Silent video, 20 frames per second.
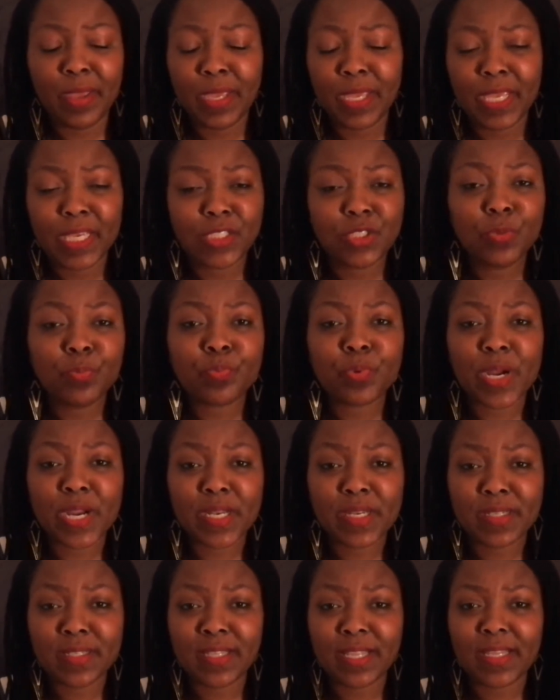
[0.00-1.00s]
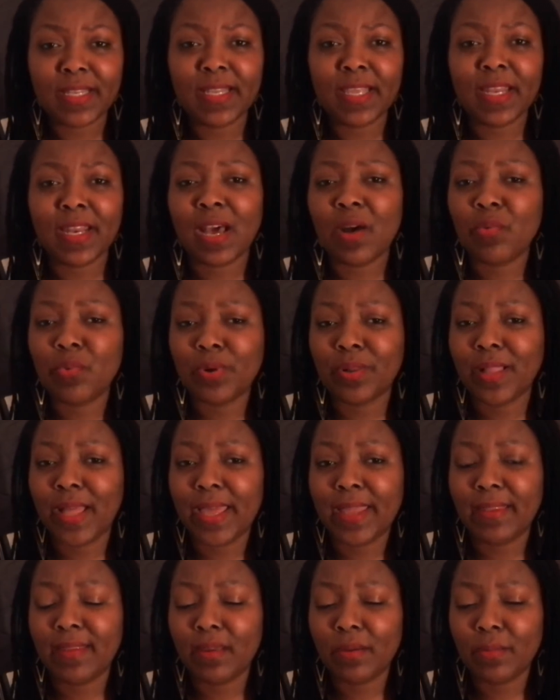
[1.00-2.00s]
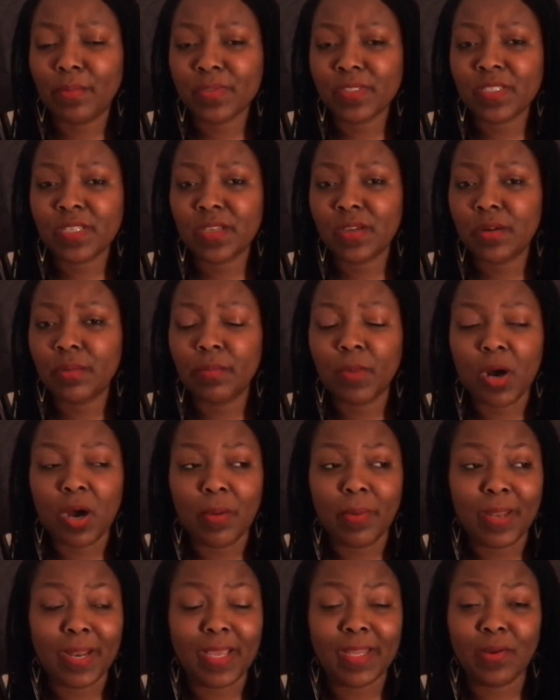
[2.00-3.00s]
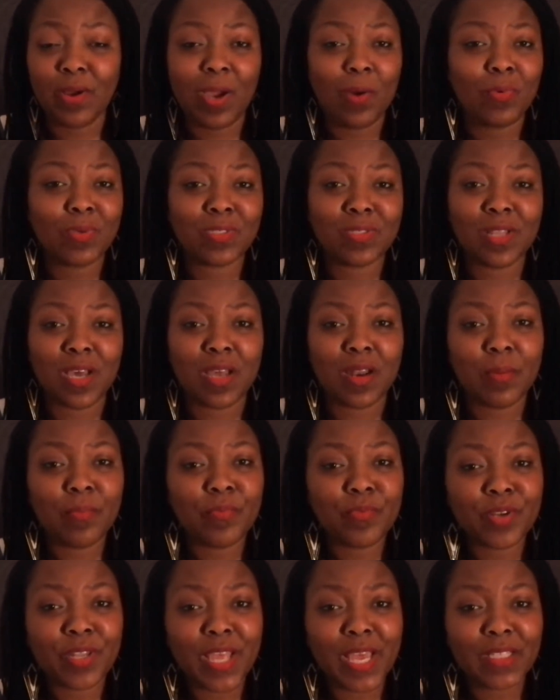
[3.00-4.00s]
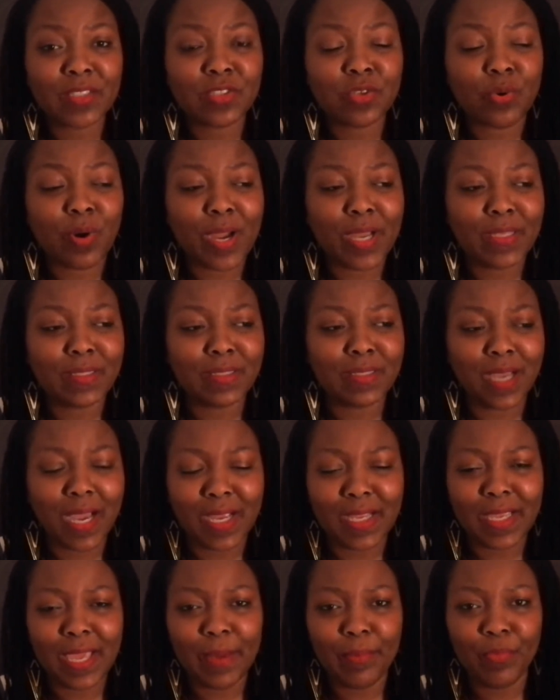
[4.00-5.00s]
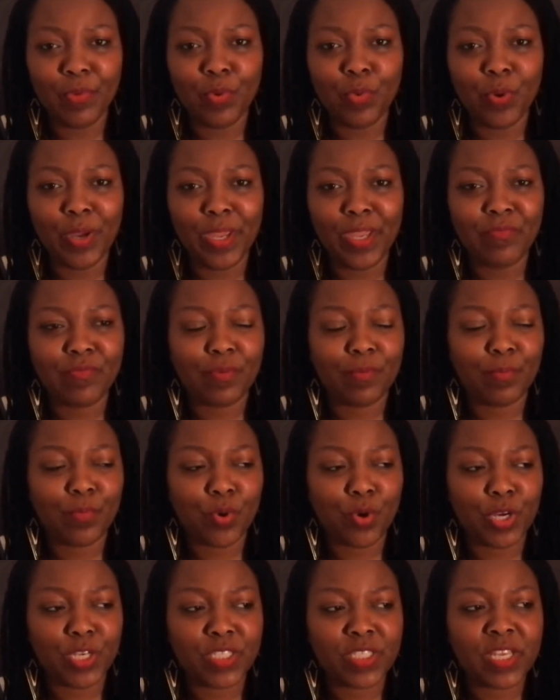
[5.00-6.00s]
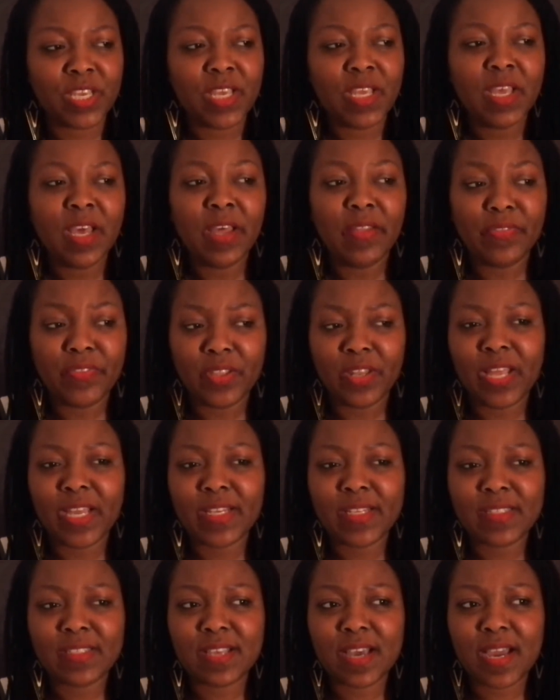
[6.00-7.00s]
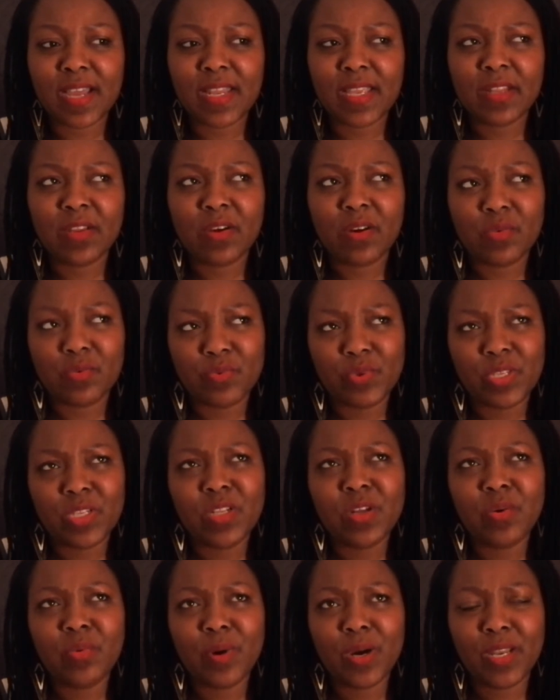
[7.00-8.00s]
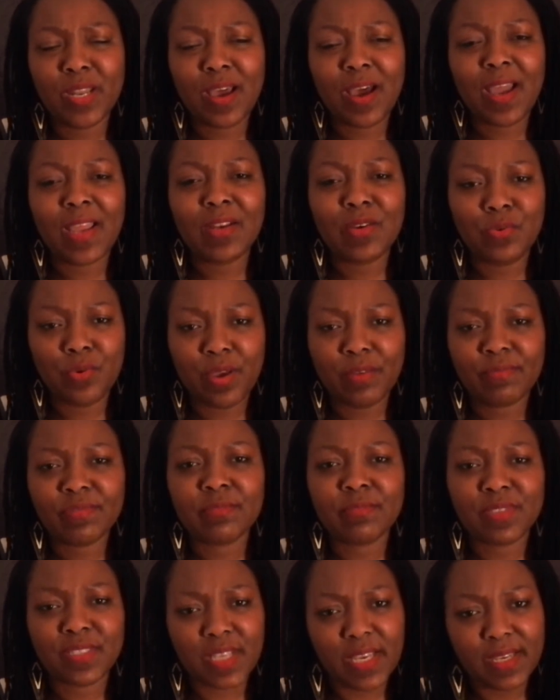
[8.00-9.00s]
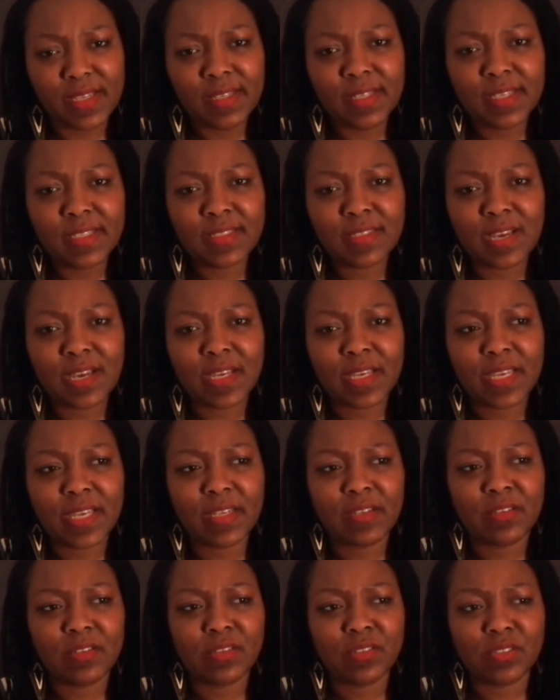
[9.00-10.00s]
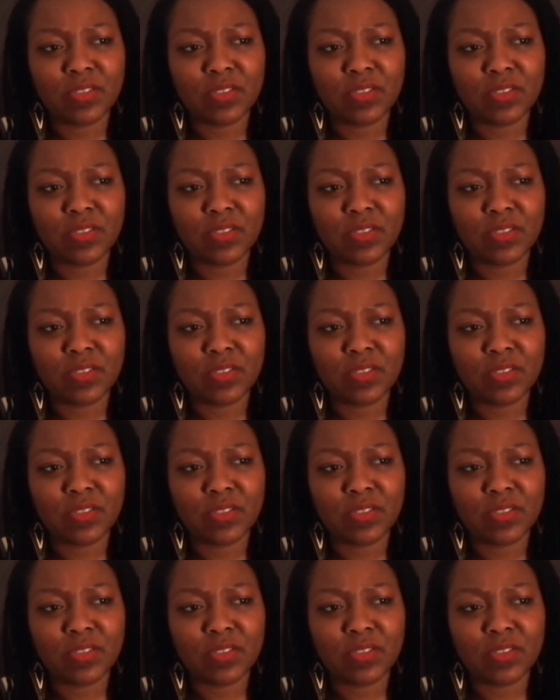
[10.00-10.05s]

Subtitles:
get you pregnant, and then I will end up a single mom. And I was not up for that, so I kept away from boys until I decided, oh, you know what? I do have some say in this. I can,